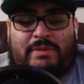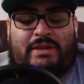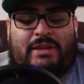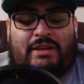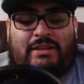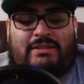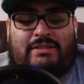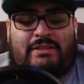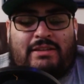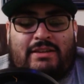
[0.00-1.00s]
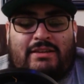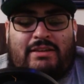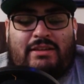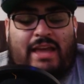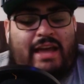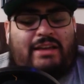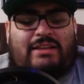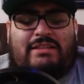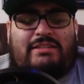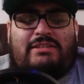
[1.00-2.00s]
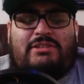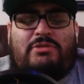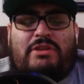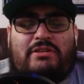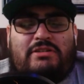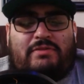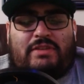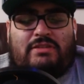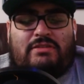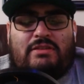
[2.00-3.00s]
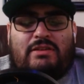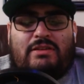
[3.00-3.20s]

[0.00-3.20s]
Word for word: because really, yeah, because this is two years of this,